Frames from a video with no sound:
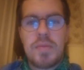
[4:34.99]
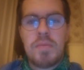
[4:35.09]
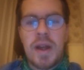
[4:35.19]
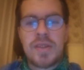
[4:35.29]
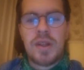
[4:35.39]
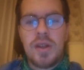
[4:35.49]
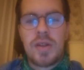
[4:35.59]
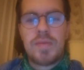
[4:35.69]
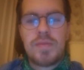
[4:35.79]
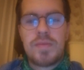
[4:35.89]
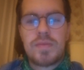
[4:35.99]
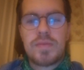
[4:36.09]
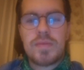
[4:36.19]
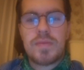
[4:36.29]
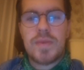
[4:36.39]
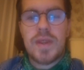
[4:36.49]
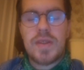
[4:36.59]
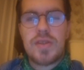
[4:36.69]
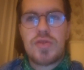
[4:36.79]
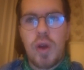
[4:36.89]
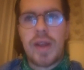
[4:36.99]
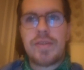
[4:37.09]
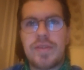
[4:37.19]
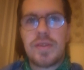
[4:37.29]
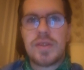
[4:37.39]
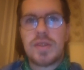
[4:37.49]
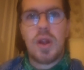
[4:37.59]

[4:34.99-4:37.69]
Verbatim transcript: mental strife.